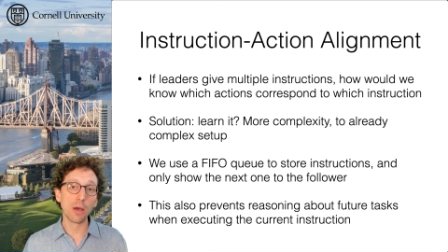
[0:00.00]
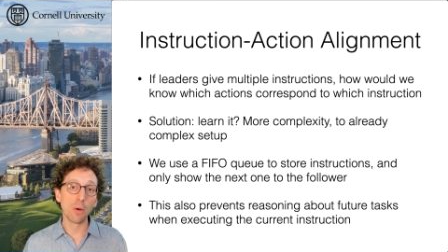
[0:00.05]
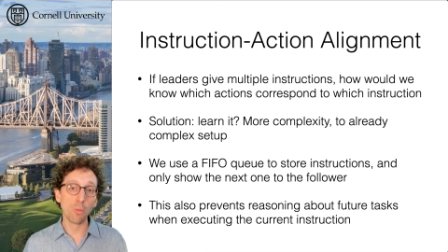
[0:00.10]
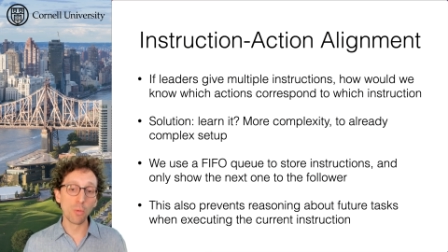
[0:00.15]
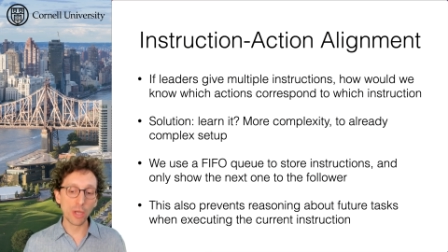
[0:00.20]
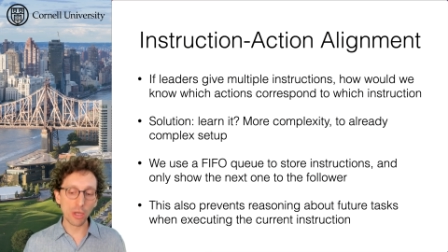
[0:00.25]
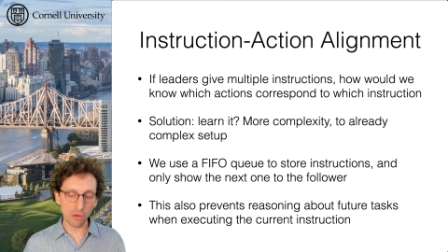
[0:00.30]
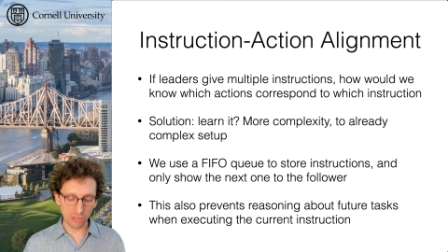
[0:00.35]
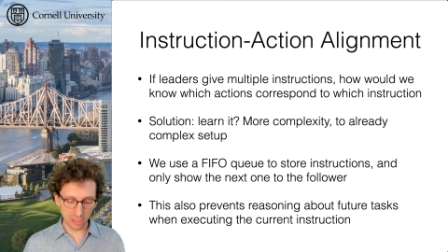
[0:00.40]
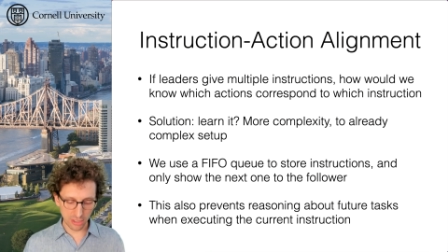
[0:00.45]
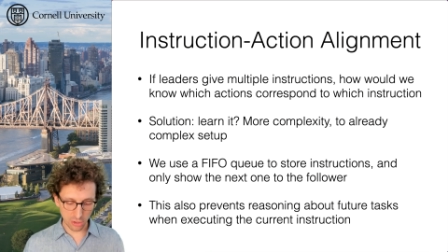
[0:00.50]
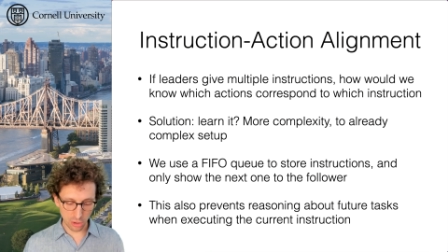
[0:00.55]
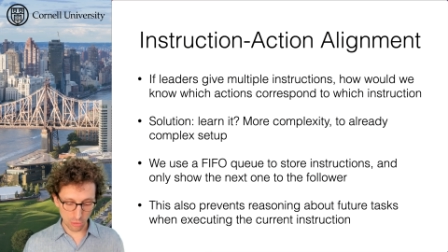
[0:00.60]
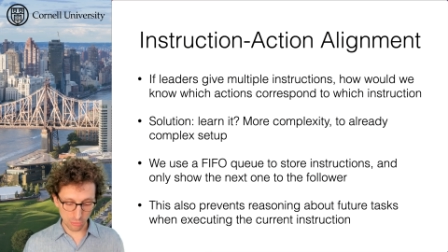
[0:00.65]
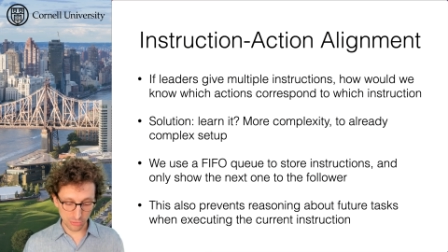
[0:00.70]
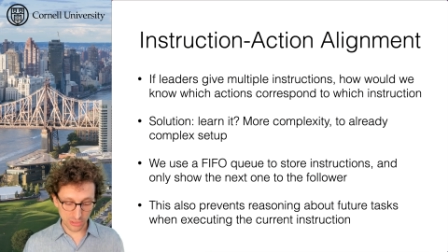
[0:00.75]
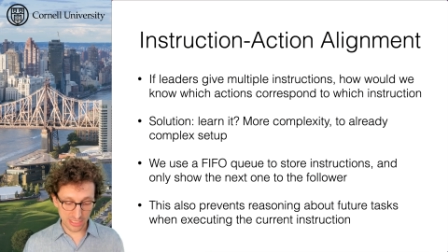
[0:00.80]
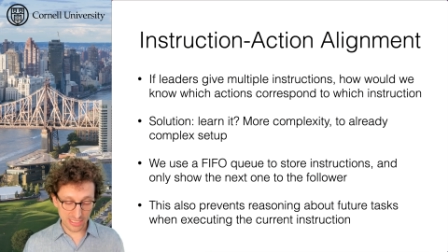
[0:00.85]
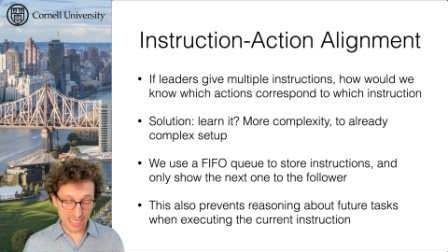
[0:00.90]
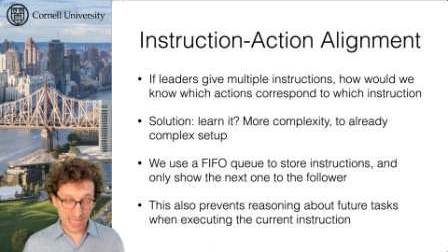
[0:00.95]
we only
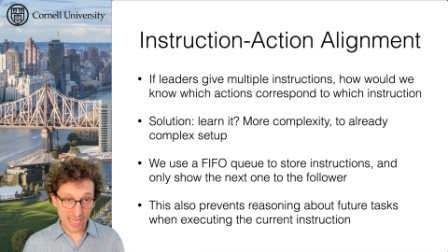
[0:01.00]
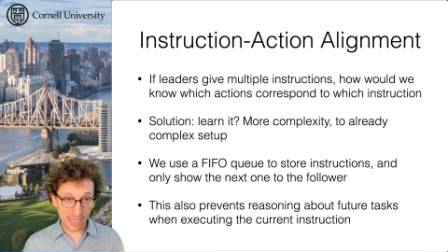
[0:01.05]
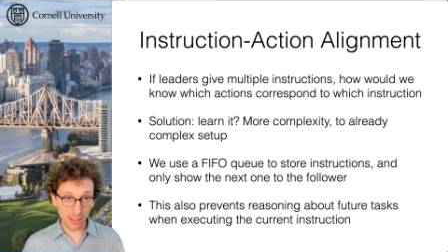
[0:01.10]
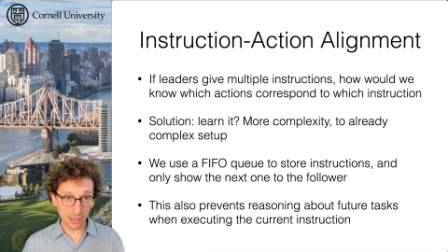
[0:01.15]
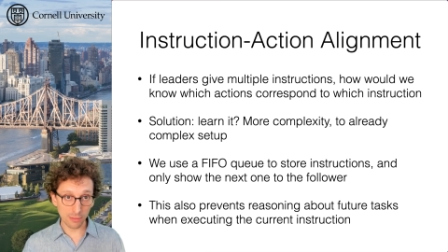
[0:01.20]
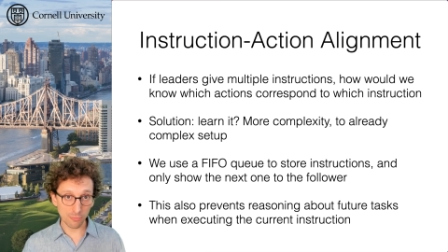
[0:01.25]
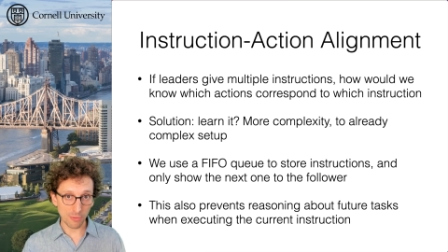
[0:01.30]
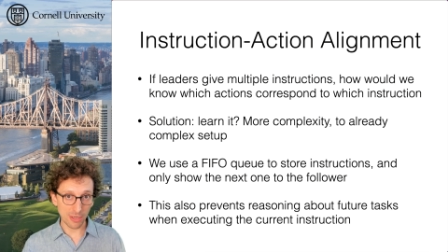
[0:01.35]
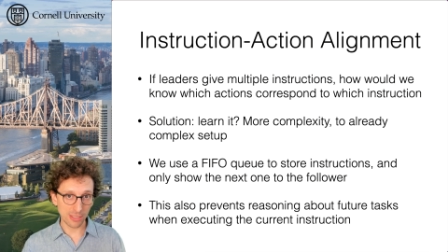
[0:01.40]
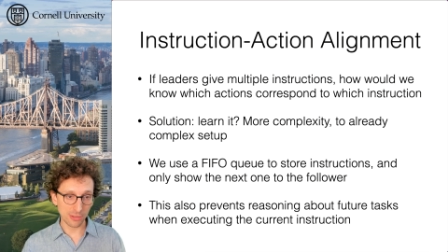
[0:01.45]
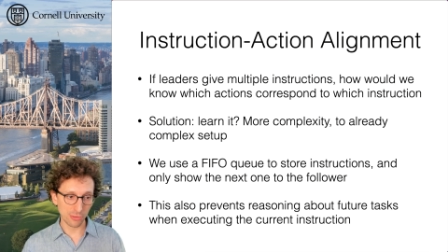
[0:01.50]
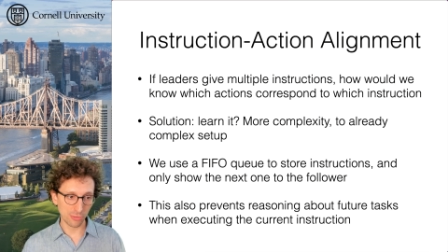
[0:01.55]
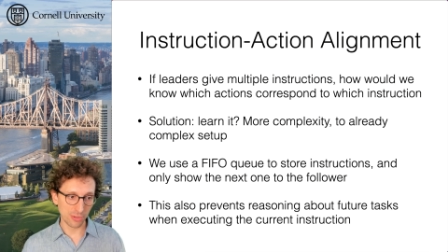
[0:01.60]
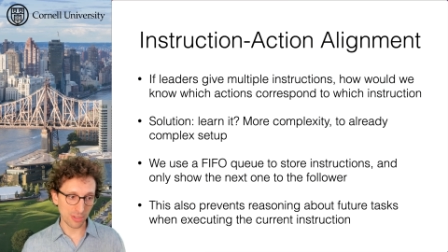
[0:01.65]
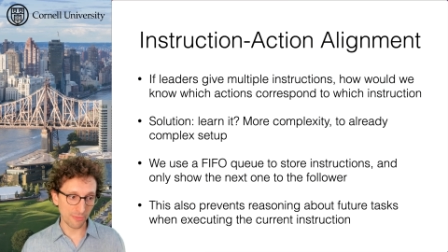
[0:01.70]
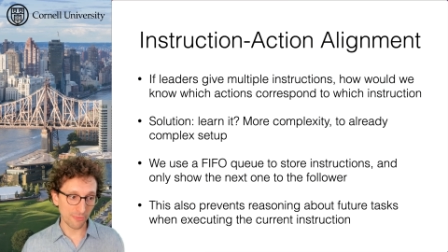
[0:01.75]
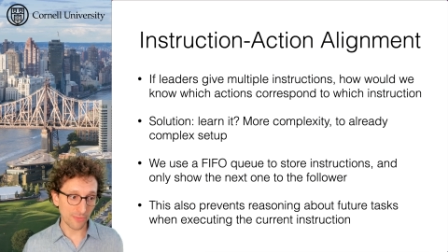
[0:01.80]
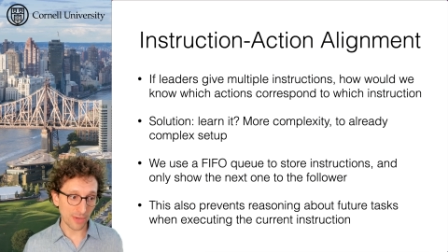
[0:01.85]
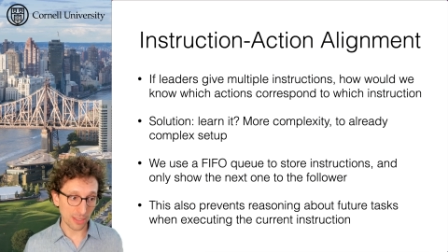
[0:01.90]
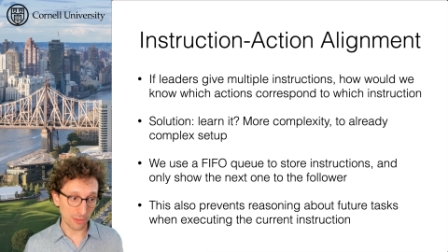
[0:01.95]
show the next one to
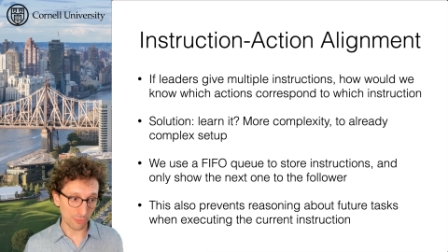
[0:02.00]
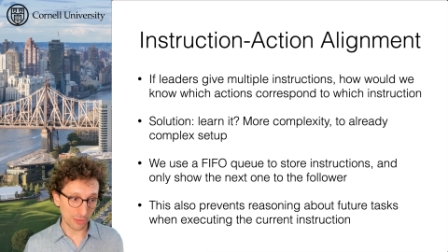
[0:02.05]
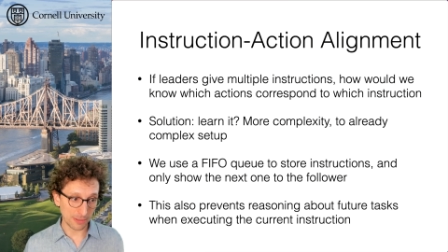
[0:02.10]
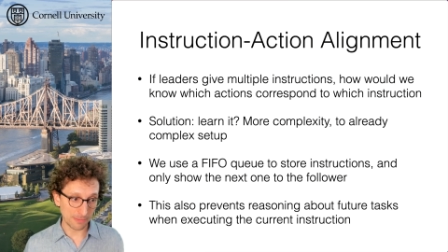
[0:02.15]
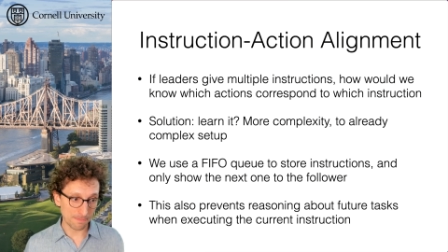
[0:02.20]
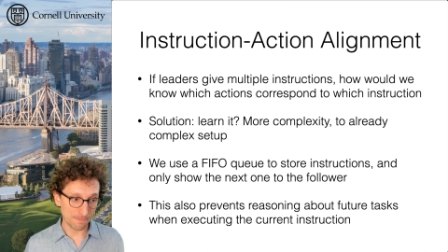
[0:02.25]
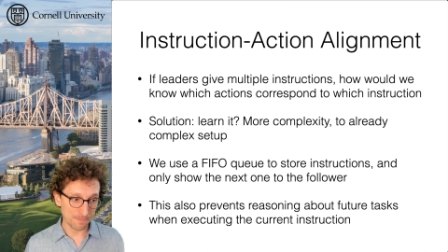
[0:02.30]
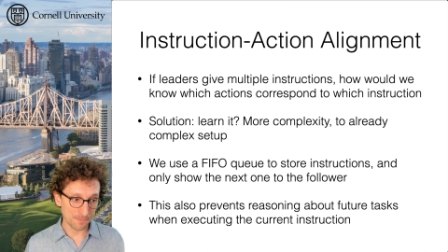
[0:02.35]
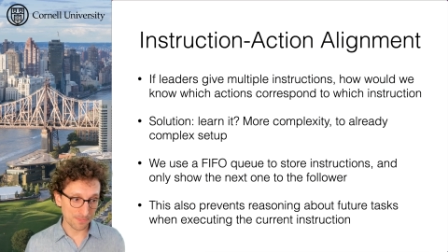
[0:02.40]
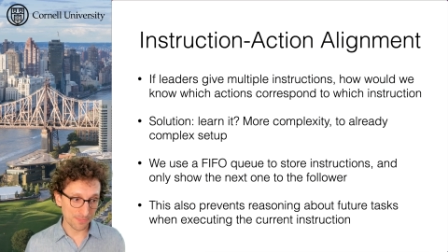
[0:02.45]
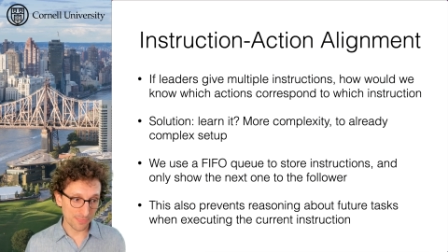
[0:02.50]
the follower.